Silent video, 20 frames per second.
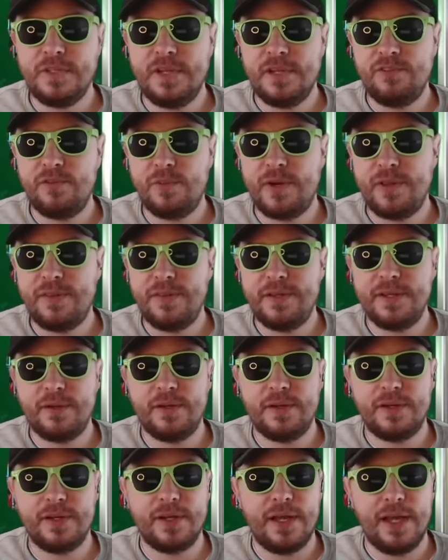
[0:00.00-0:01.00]
That's what I think
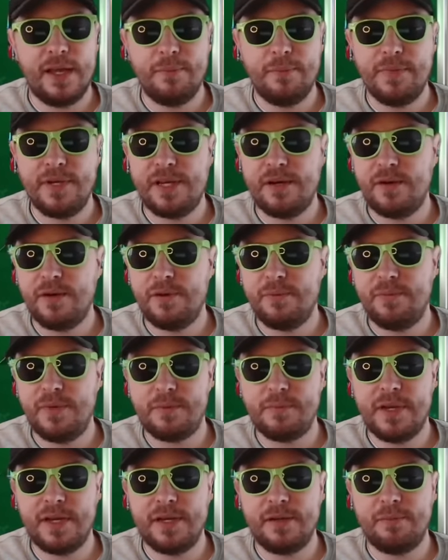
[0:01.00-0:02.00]
Habanero and
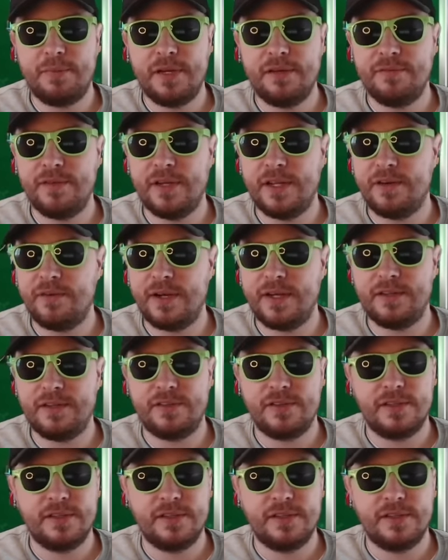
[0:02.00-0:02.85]
Pragmatic Play have done right.